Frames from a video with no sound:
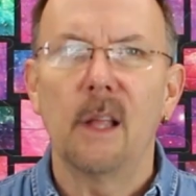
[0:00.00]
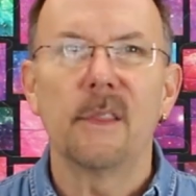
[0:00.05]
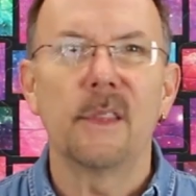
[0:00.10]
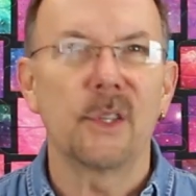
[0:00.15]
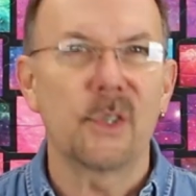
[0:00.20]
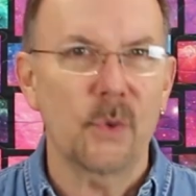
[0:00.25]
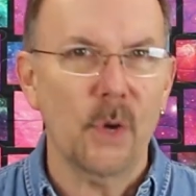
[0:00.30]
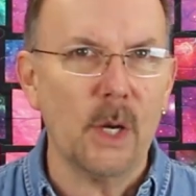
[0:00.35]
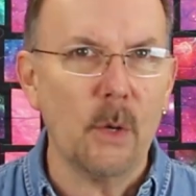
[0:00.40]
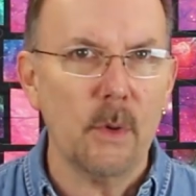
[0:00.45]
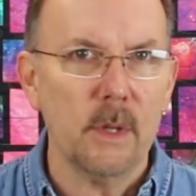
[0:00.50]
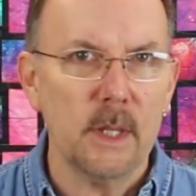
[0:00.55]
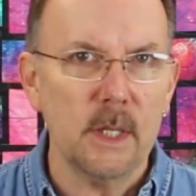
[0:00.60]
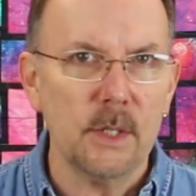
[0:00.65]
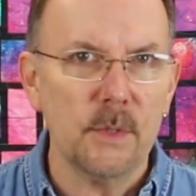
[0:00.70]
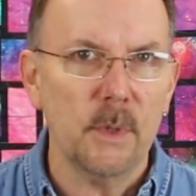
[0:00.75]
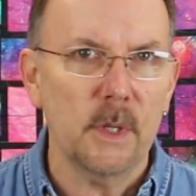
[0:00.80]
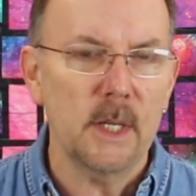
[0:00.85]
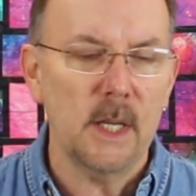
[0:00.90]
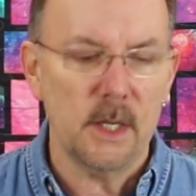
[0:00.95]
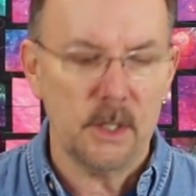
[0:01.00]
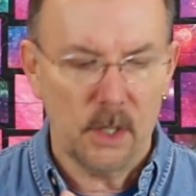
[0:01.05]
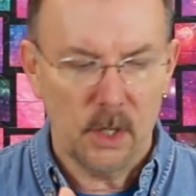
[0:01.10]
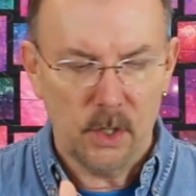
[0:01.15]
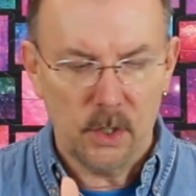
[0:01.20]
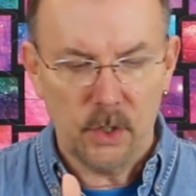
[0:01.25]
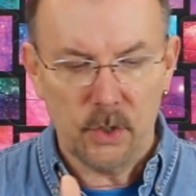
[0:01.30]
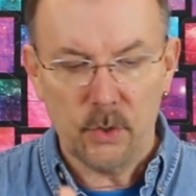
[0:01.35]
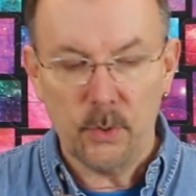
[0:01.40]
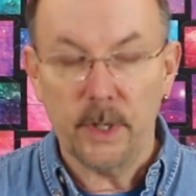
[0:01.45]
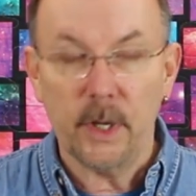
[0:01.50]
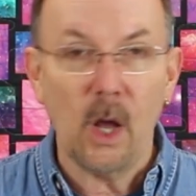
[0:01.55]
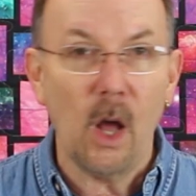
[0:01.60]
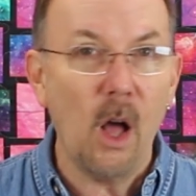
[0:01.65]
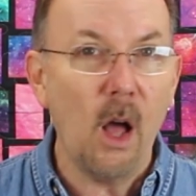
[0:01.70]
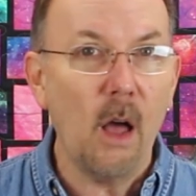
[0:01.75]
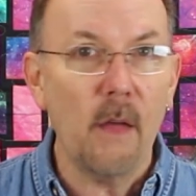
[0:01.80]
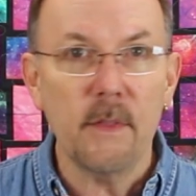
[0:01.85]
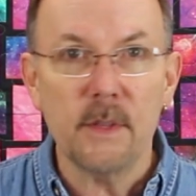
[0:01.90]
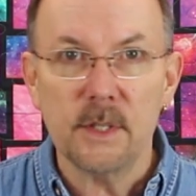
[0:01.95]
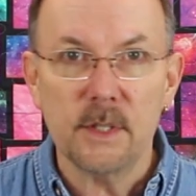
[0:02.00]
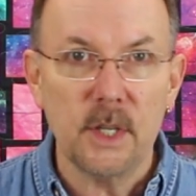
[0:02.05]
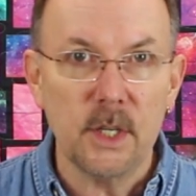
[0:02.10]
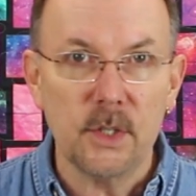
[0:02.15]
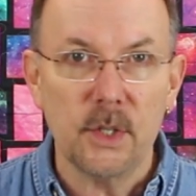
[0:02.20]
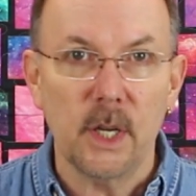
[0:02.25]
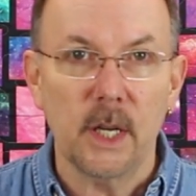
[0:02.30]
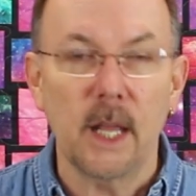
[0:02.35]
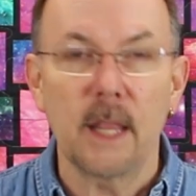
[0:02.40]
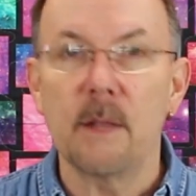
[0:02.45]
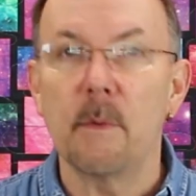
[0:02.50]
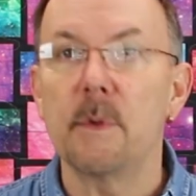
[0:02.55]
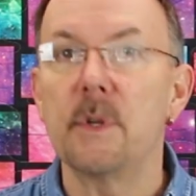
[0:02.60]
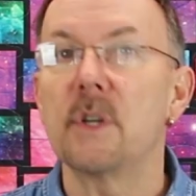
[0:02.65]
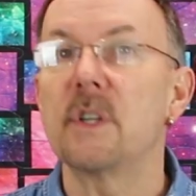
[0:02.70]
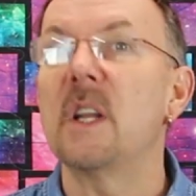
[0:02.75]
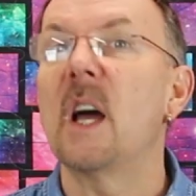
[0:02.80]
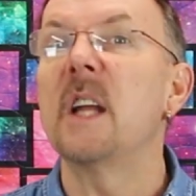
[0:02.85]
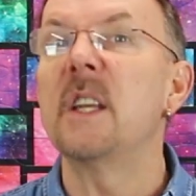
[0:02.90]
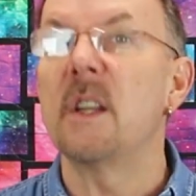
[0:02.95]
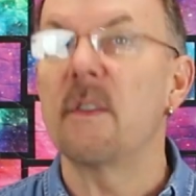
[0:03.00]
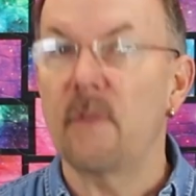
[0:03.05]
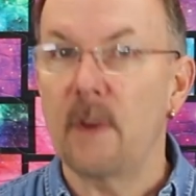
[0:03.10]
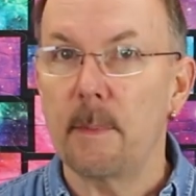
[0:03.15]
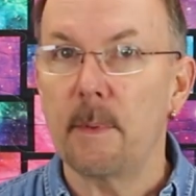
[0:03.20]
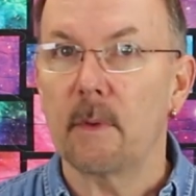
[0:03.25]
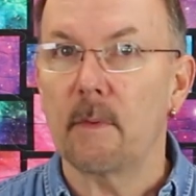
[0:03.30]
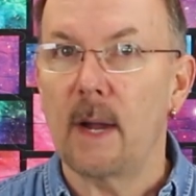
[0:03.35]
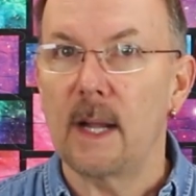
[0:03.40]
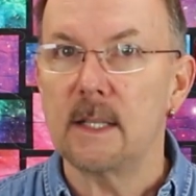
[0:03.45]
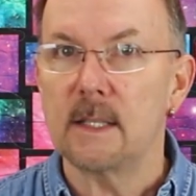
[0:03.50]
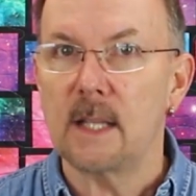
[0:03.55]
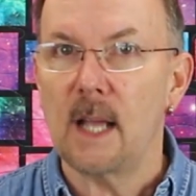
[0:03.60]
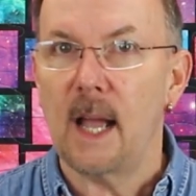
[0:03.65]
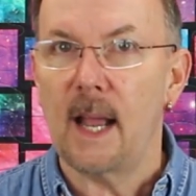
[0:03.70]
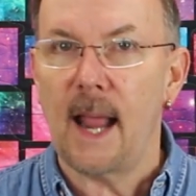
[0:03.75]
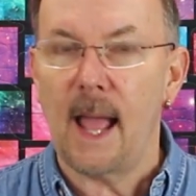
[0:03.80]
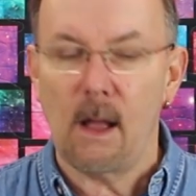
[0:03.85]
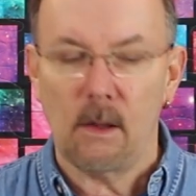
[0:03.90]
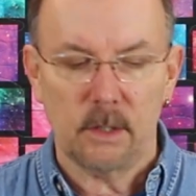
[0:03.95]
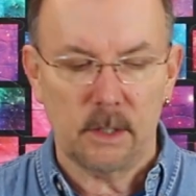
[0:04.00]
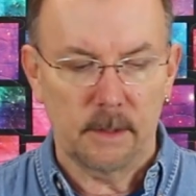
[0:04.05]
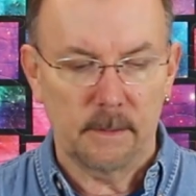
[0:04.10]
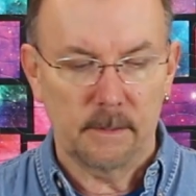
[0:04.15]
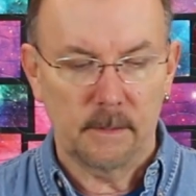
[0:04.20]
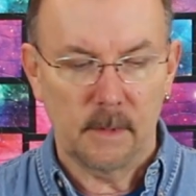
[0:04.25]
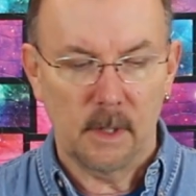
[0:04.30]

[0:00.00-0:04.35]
The trick with this one is you're doing all the stitching, and then when you're done, you flip it right side out.